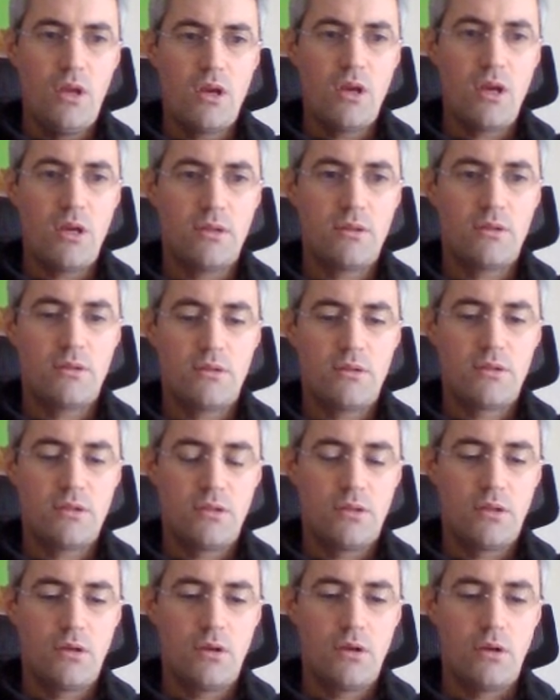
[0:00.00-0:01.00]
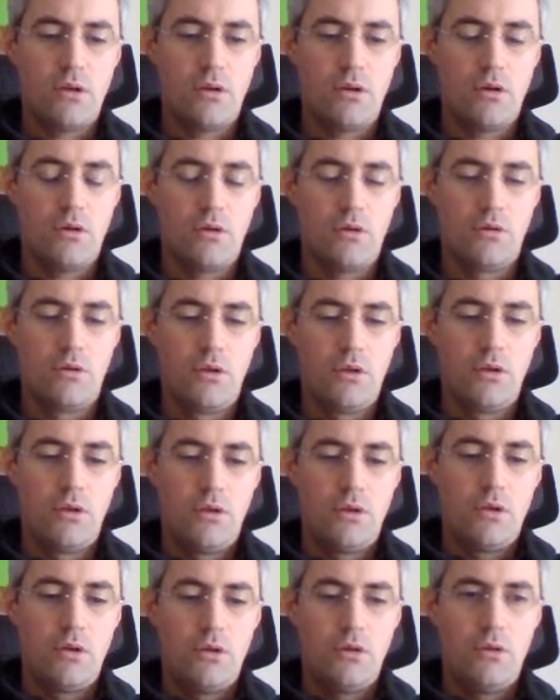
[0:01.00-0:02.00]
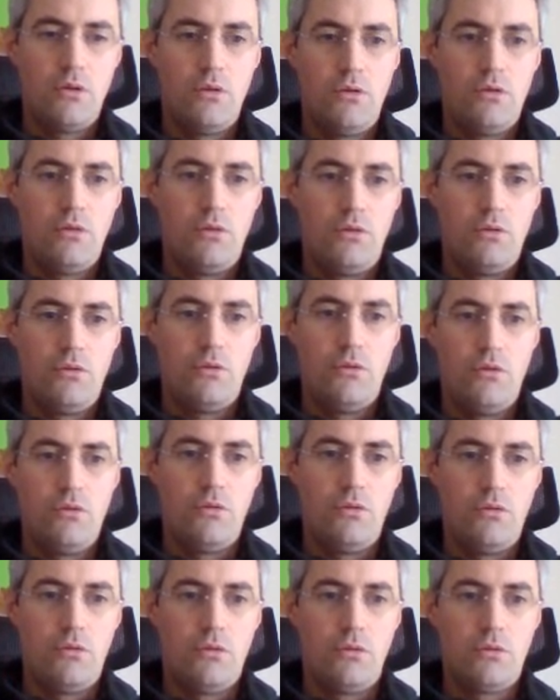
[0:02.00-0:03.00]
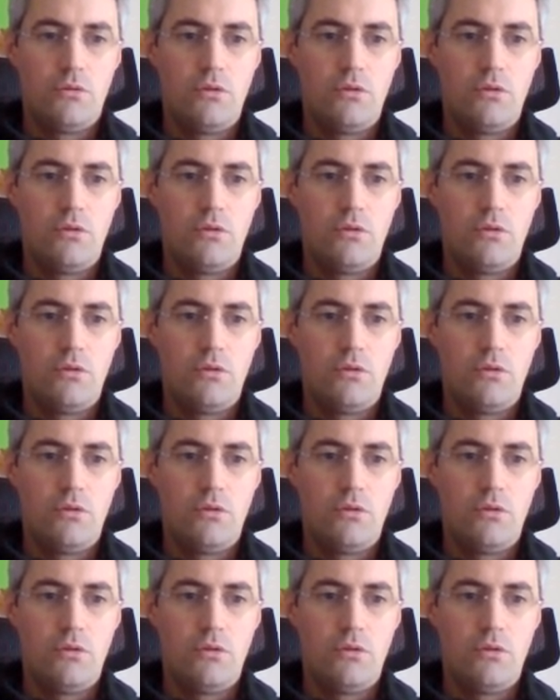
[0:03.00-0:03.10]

at lulu.